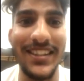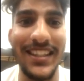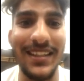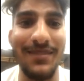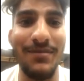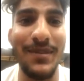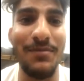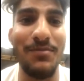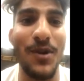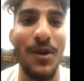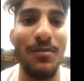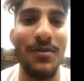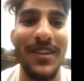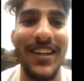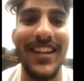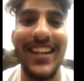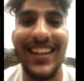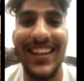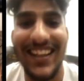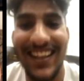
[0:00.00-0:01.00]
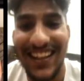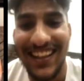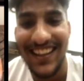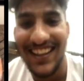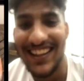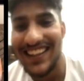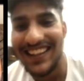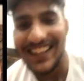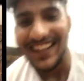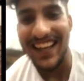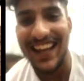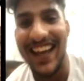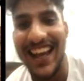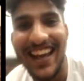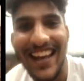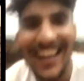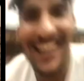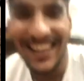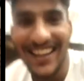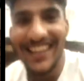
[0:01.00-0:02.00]
no, Glenn, go for it. Go
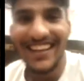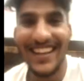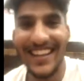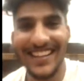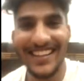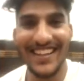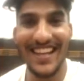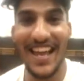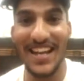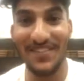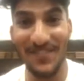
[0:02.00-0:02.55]
for it.